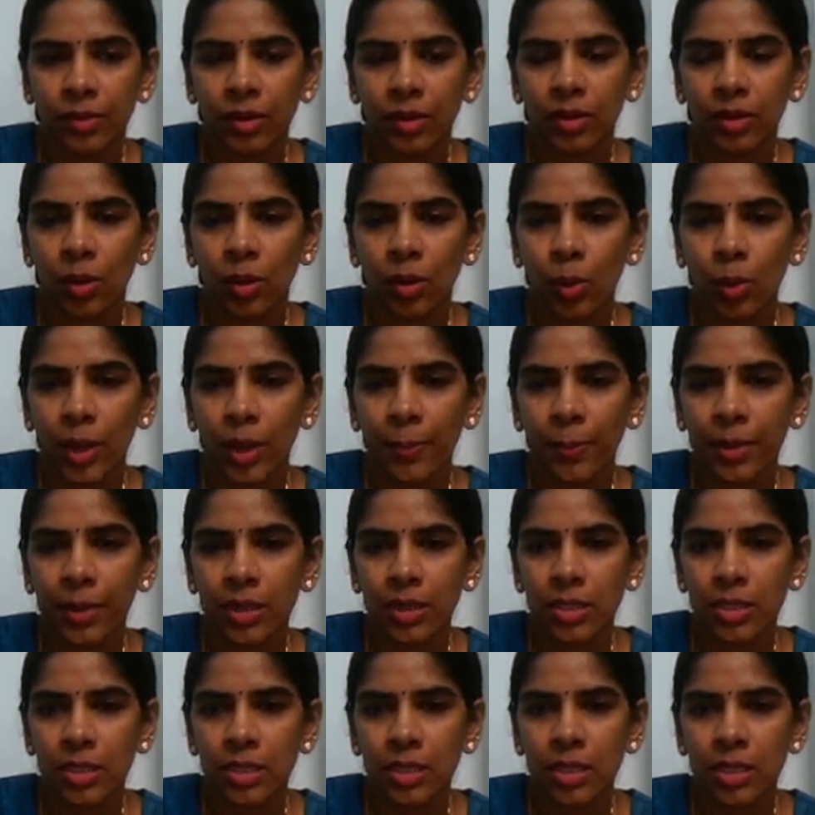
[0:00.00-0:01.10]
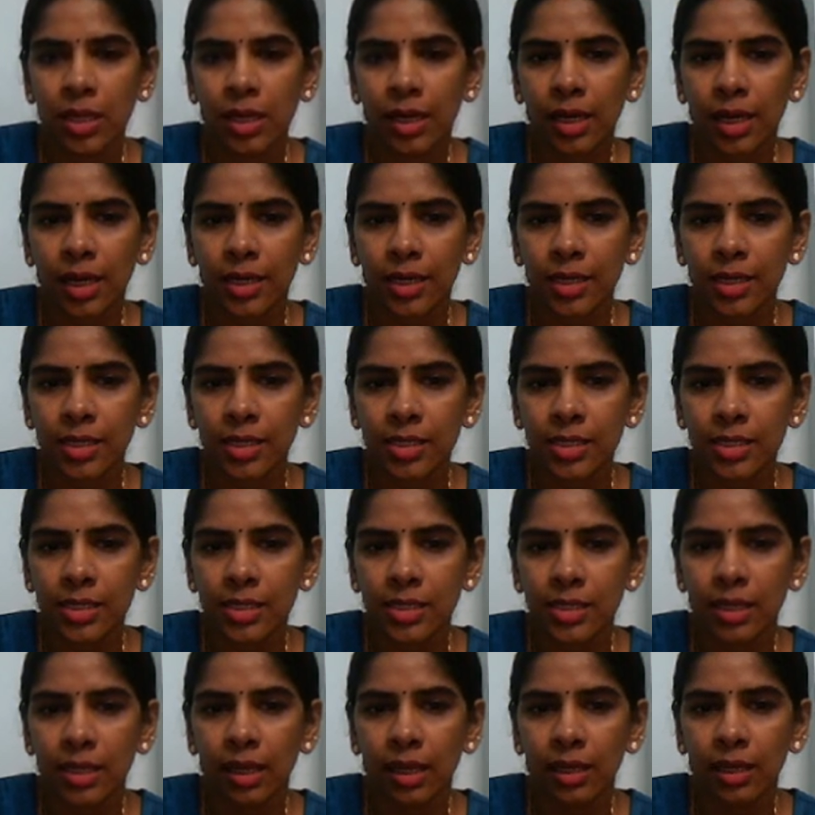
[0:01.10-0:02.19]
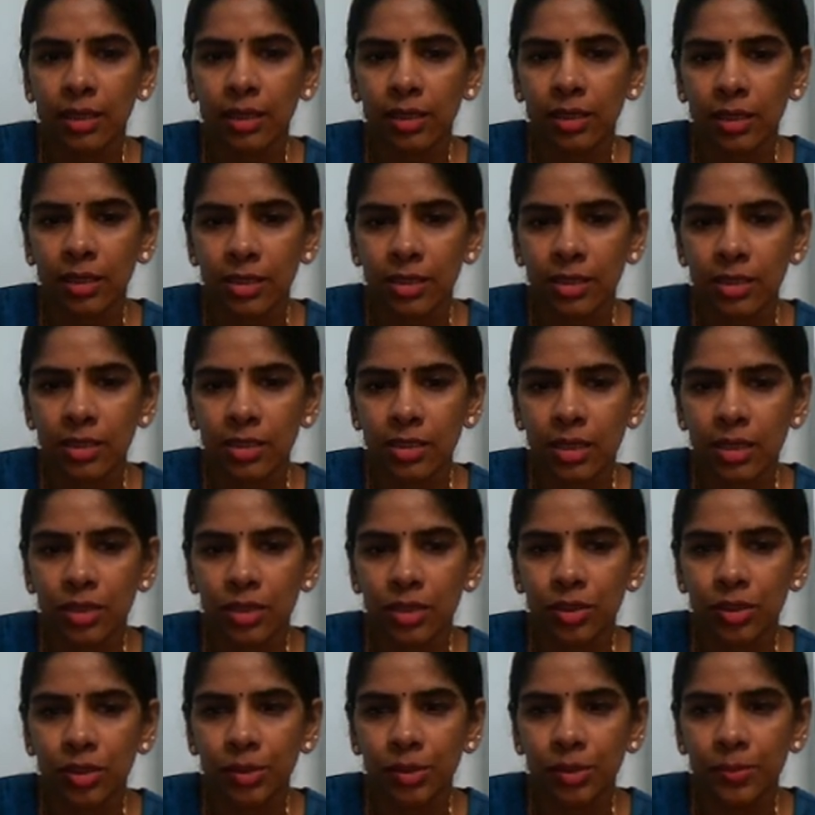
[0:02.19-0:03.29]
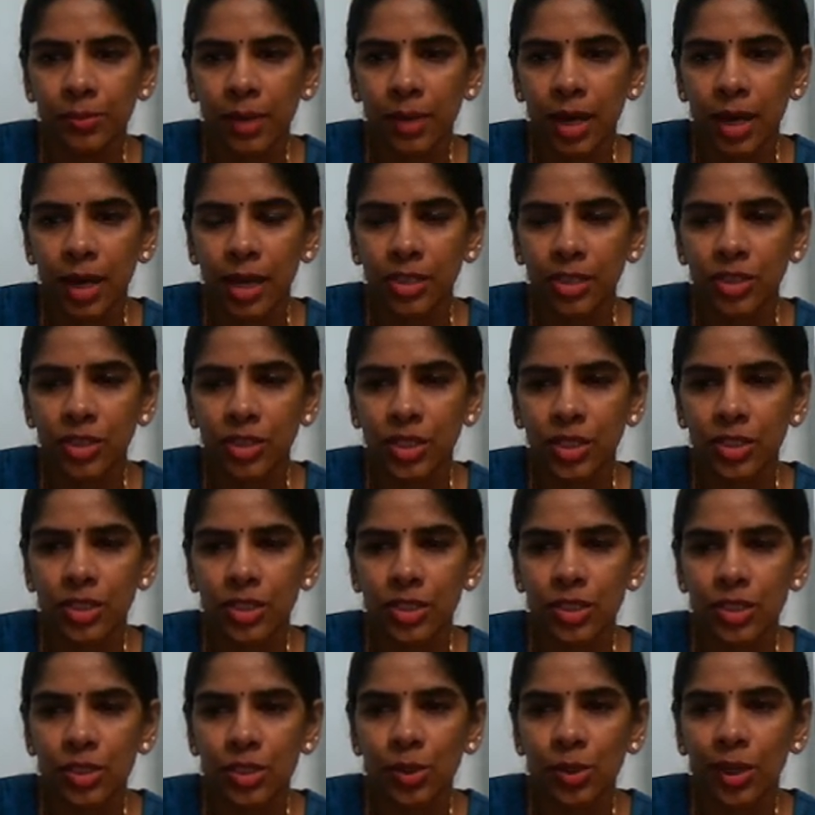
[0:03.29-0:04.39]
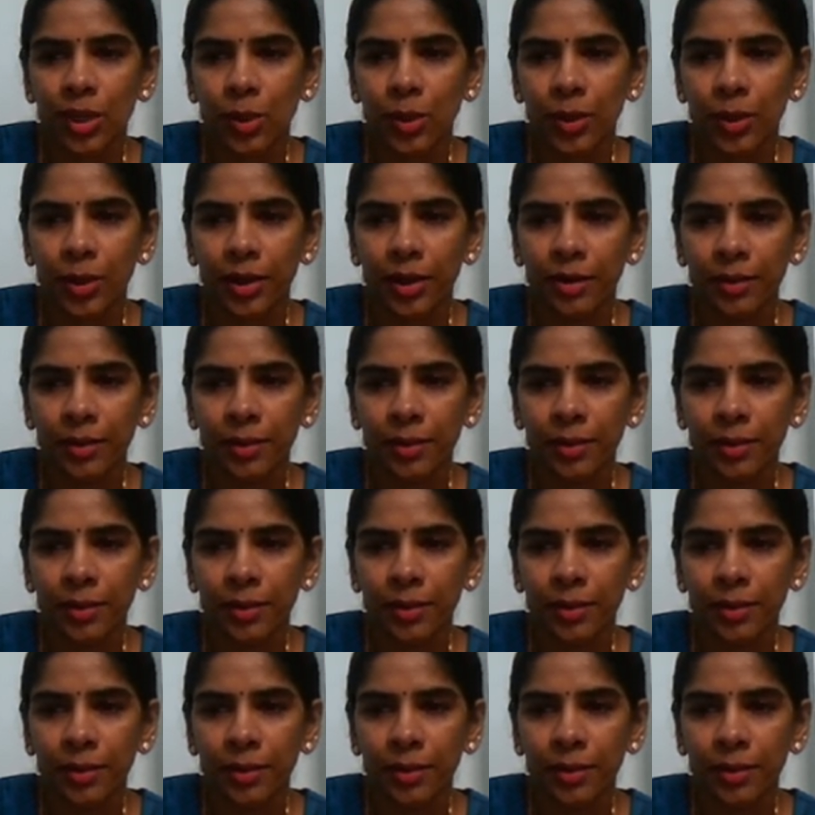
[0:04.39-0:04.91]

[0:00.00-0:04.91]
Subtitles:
The vapors condense in the condenser tube and changes into liquid.